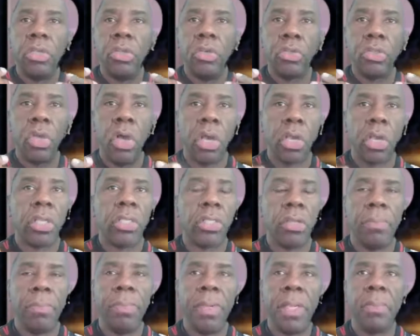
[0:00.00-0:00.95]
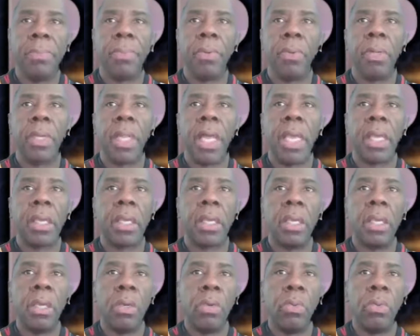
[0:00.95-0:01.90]
You're talking to people like
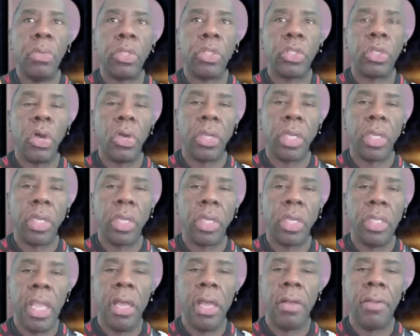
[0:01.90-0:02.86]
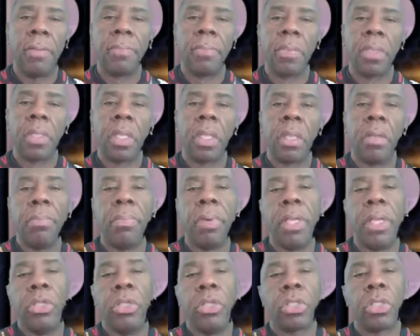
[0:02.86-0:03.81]
we're talking now,
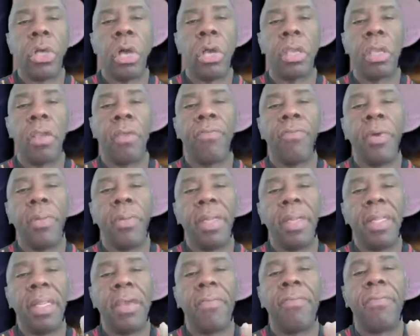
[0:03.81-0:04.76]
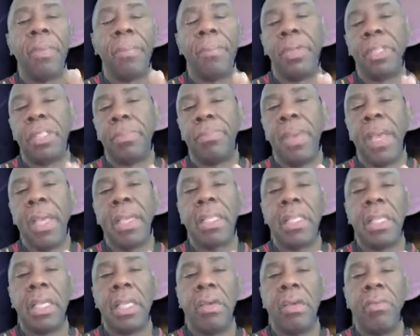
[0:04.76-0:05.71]
but you're talking from a different
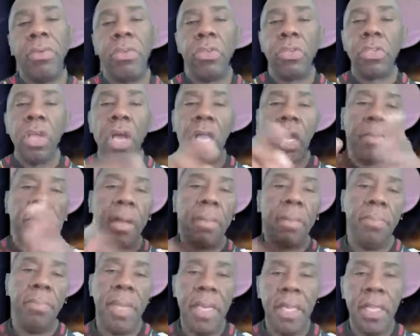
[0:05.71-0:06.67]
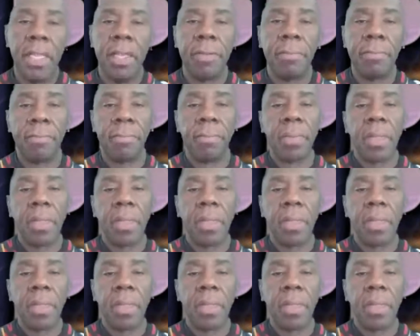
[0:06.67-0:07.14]
perspective when you're talking about media.